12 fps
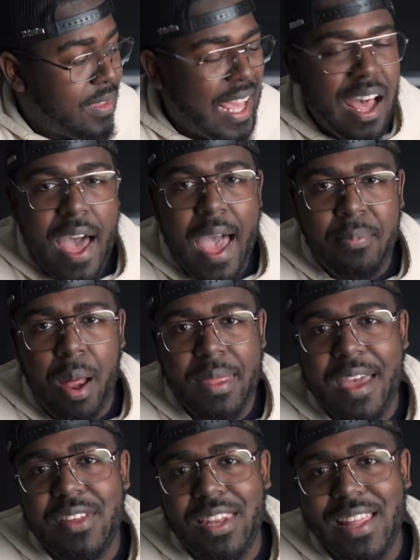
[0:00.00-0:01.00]
I
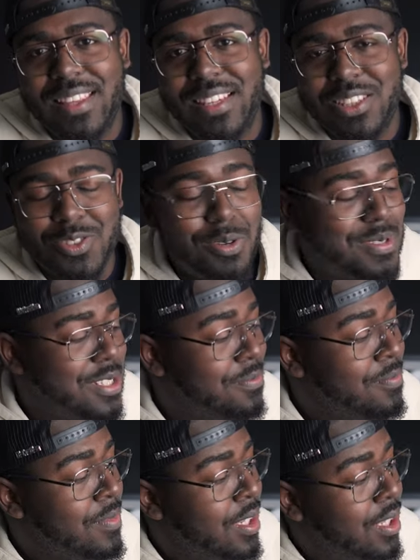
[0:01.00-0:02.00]
probably have it linked in the description.
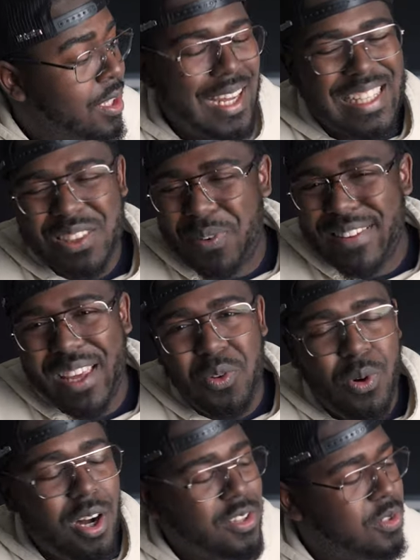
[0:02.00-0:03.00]
I just want to take
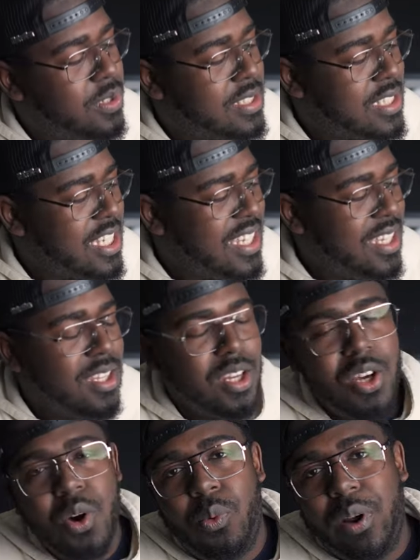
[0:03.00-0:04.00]
a walkthrough and see
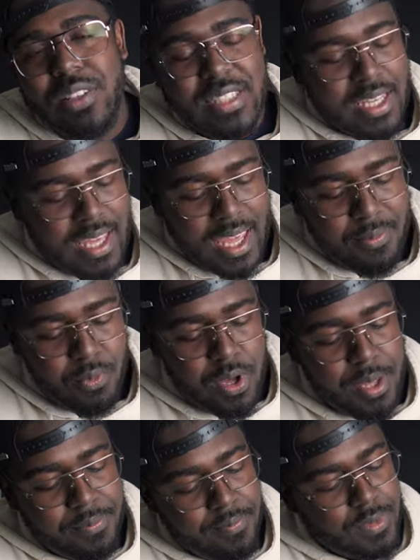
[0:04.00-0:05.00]
what else it came
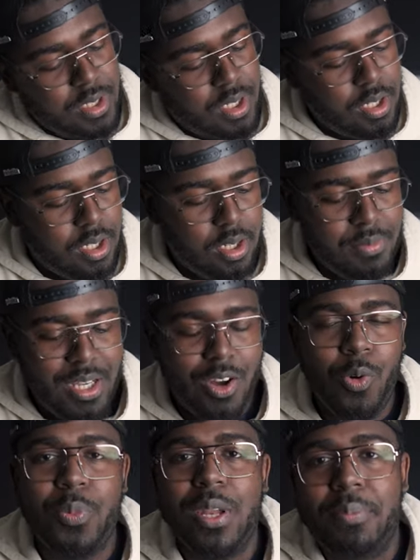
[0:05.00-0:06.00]
with, and
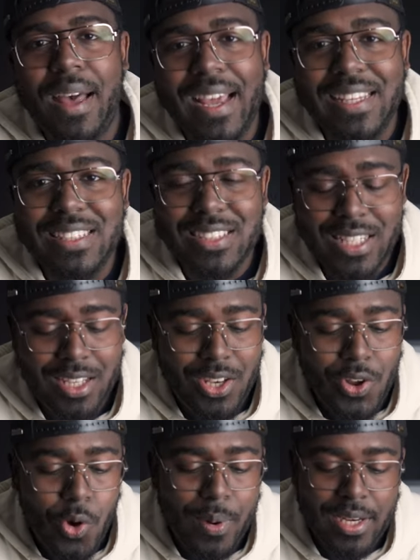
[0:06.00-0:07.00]
open the package that
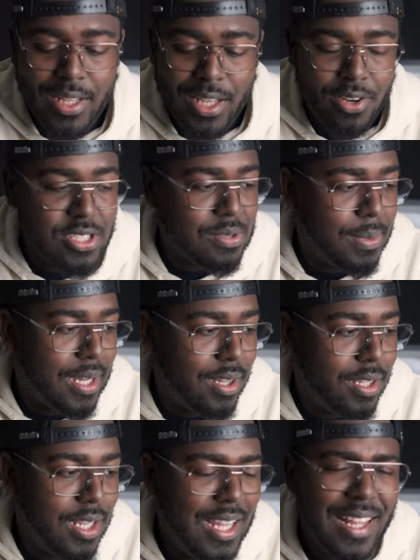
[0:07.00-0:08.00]
nobody cares
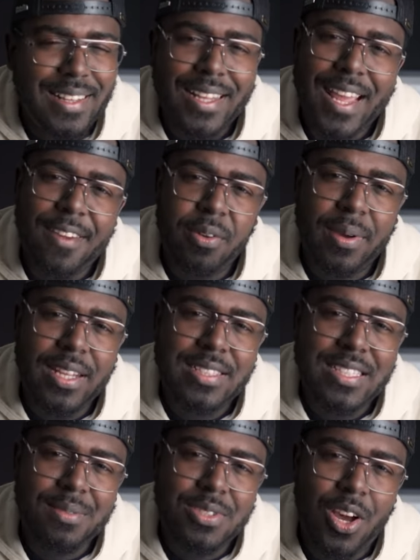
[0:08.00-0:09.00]
about, that everybody
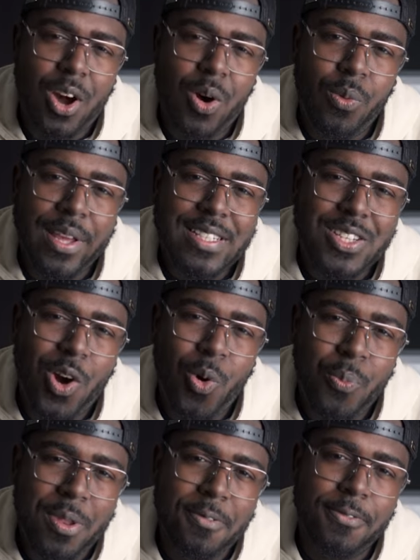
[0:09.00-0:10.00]
seems to always
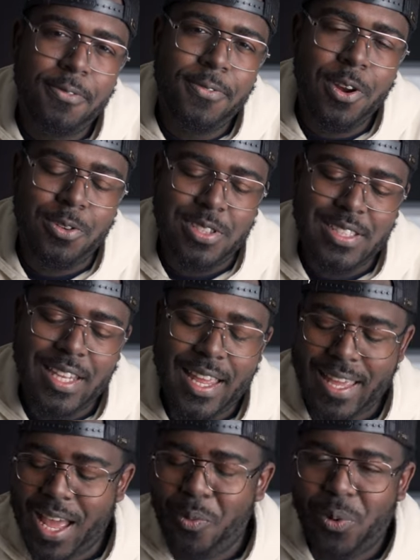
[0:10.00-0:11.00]
open first.
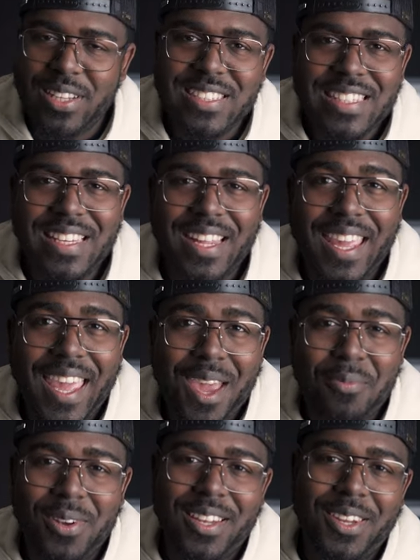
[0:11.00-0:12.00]
Like, I want to see the
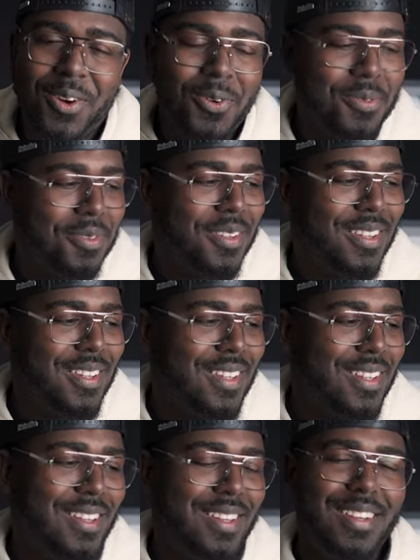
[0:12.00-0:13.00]
camera. Don't,
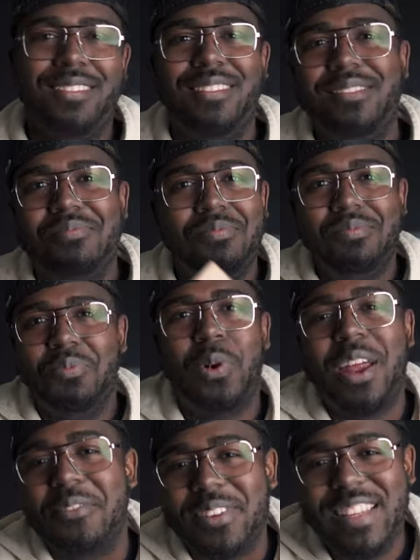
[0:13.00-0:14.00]

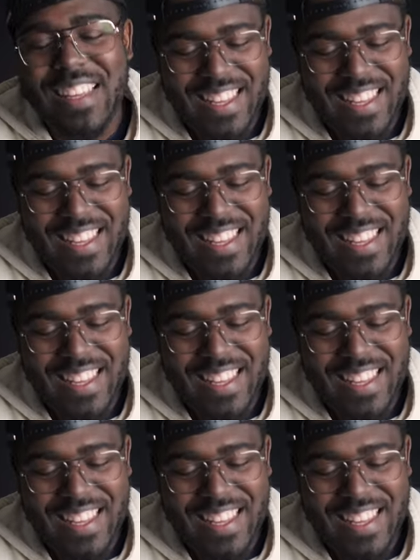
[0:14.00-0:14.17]
whatever.